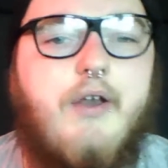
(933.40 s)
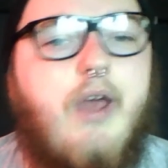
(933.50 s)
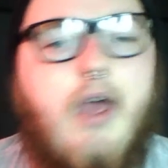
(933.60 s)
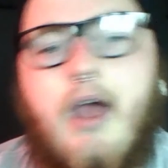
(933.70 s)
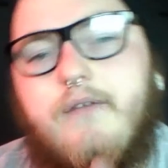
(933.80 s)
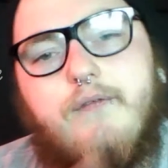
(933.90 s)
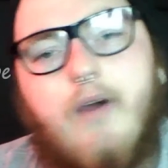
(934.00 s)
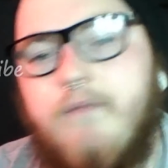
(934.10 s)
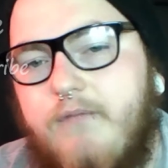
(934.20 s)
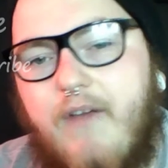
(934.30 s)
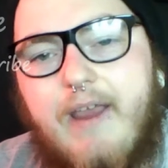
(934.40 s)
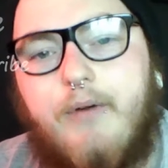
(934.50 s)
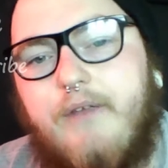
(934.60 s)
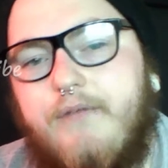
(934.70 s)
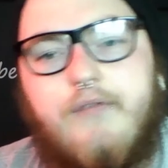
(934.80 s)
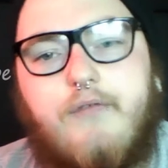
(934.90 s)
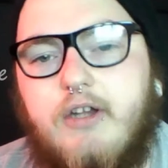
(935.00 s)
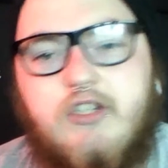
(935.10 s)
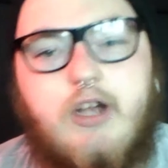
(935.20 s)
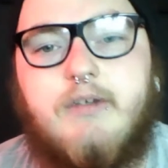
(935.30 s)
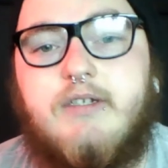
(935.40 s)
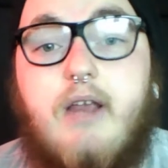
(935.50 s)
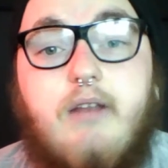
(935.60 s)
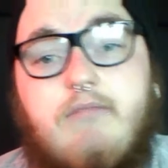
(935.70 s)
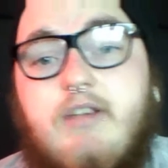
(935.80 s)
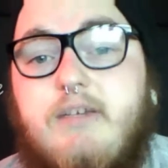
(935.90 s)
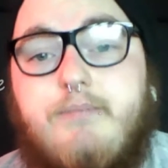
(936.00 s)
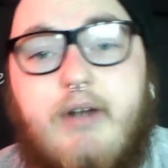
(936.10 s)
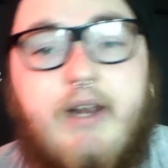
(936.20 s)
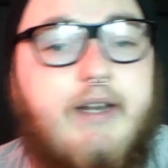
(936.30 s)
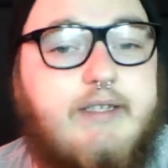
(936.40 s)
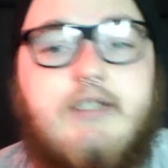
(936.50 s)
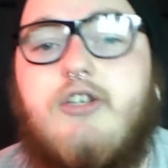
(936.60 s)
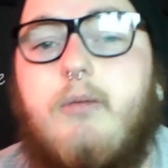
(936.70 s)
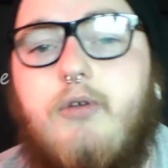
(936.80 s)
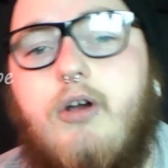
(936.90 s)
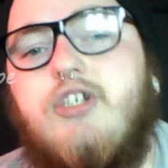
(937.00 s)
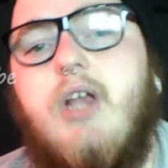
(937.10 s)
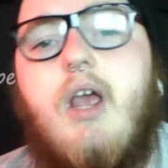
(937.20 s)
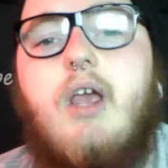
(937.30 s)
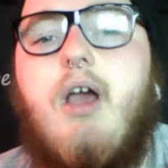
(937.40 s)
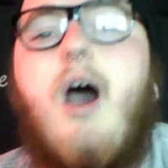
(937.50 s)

and vape on it for the first time and say, this is brilliant, this is top notch.